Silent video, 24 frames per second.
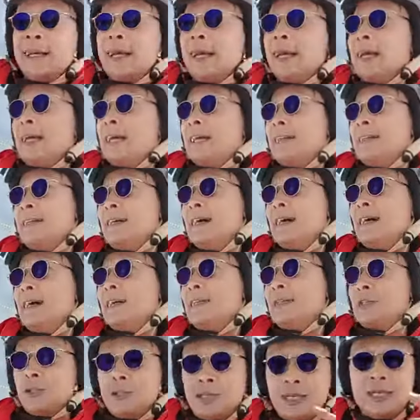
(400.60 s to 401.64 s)
And
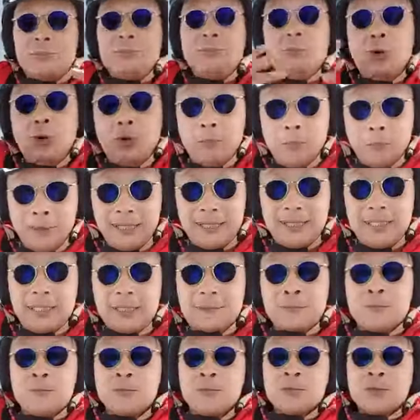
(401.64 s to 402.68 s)
to earn more
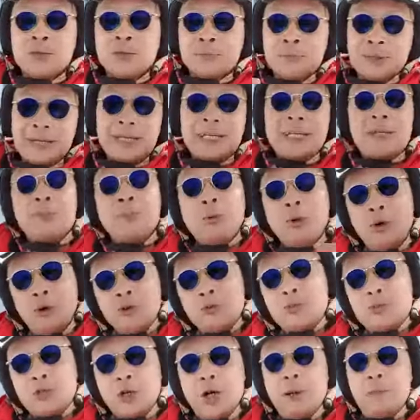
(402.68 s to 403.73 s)
money. But again, more
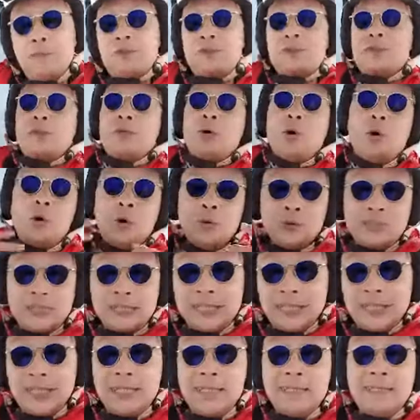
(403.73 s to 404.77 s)
jobs,
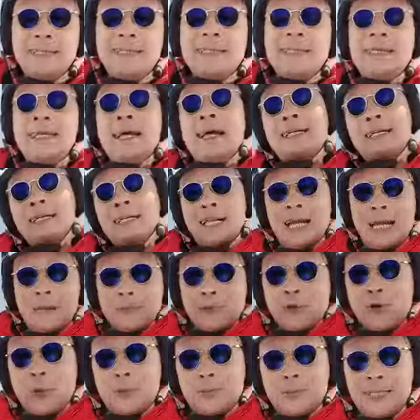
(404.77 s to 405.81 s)
OT, climb
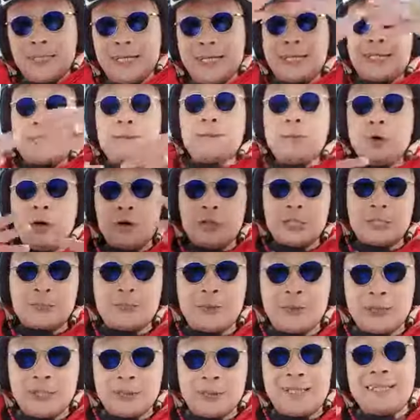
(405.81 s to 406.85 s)
corporate ladder, more
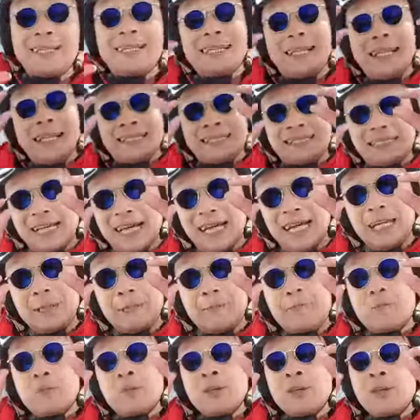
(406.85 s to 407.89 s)
responsibility, less
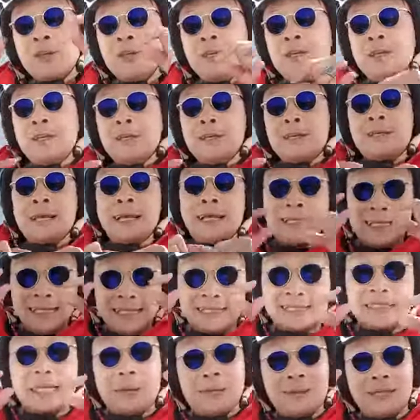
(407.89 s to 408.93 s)
time,
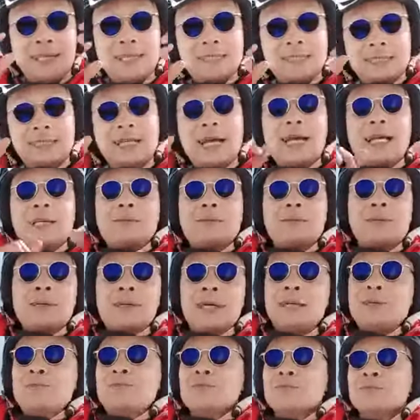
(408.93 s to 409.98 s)

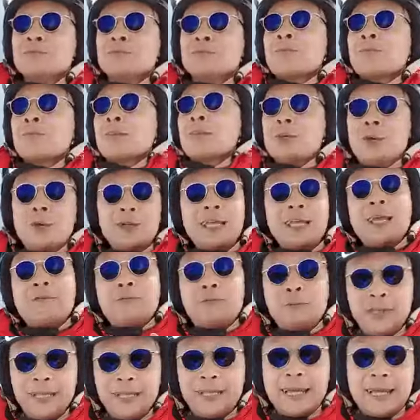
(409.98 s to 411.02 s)
right? You only
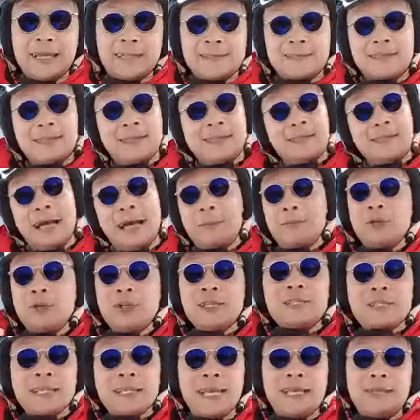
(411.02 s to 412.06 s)
have weekends. And I'm
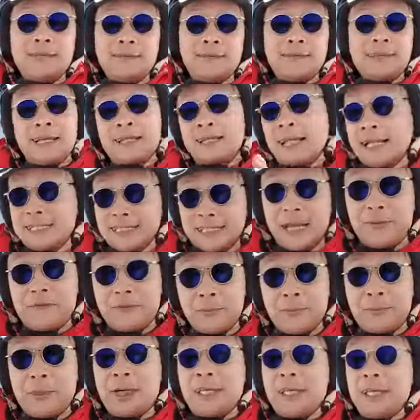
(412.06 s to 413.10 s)
not saying that that's
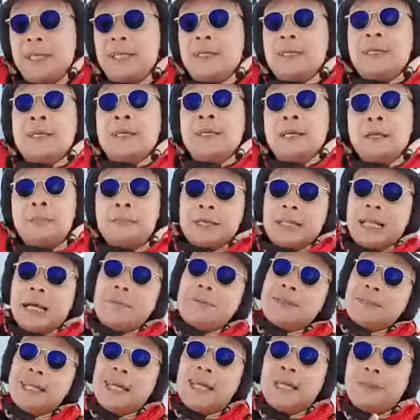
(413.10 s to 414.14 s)
everybody, but
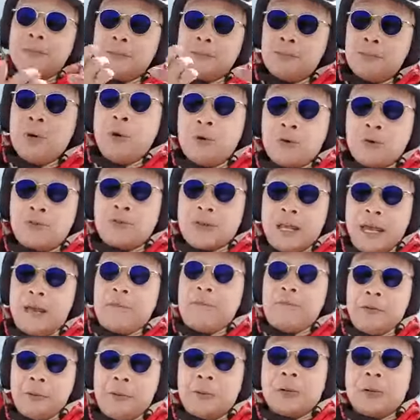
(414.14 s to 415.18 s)
I'm saying most
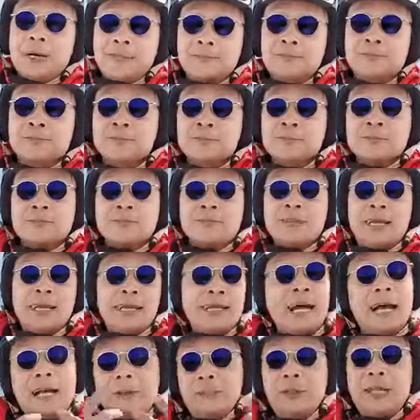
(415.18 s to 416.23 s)
everyone.
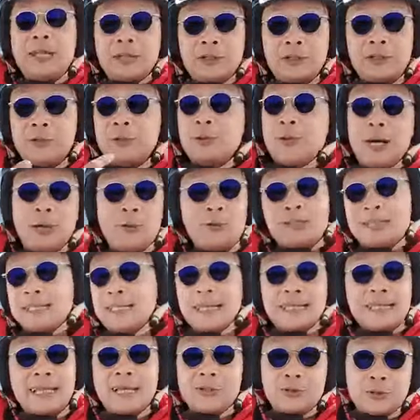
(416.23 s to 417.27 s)
And I'm like you. I was
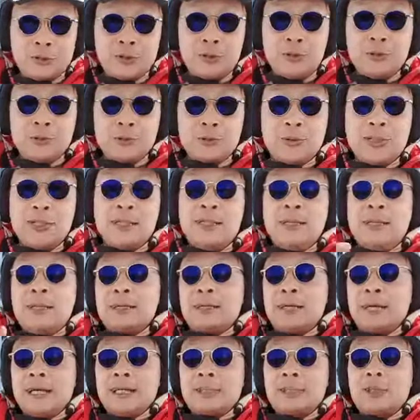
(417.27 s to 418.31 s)
like that too,
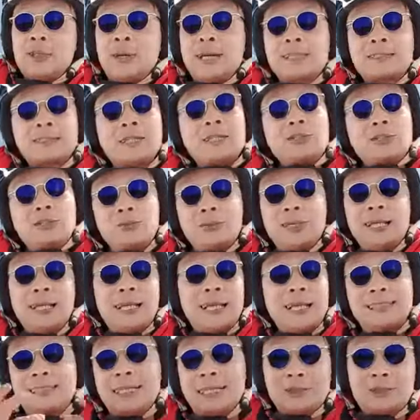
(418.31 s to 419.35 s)
right? So I start to
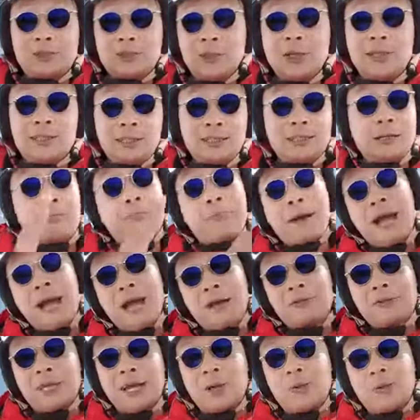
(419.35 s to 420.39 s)
realize that's not the
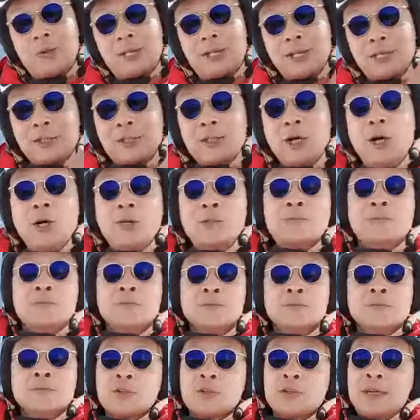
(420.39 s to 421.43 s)
path I want to go,
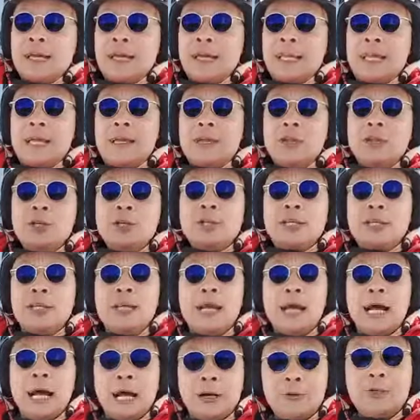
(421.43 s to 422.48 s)
right? And I look,
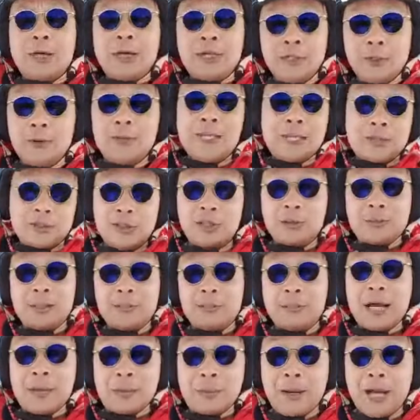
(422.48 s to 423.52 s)
how do I know that's going to be
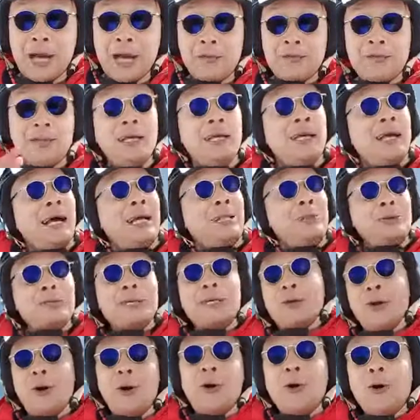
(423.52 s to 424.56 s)
my path? I look
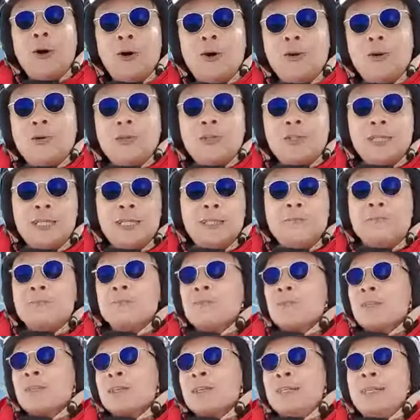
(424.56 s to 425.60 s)
at all the
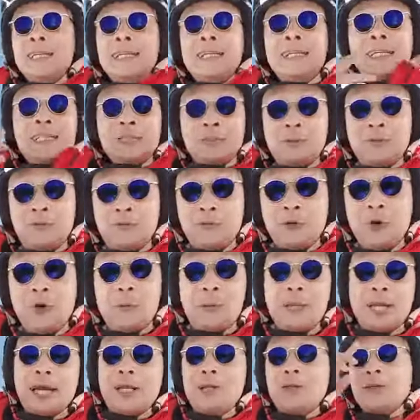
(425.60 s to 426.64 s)
leaders before
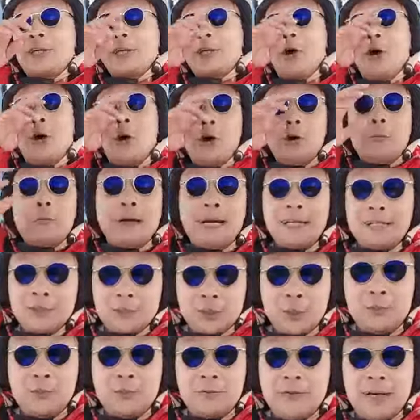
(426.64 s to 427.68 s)
me. I look at all my
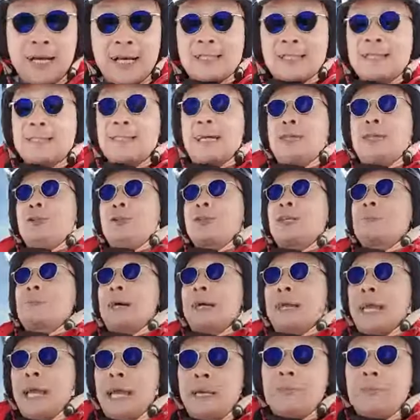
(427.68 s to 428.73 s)
supervisors. I look at
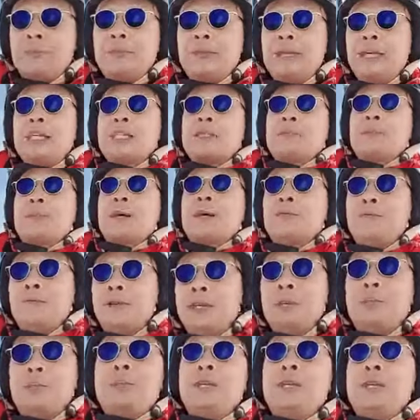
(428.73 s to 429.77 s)
my MDs, my
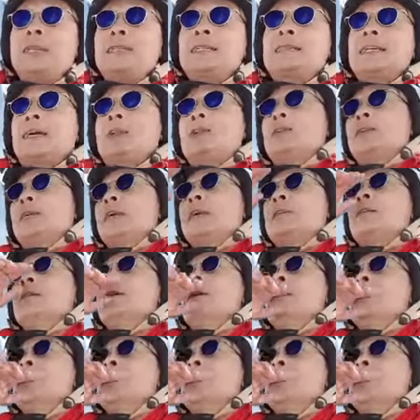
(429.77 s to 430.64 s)
VPs. I look at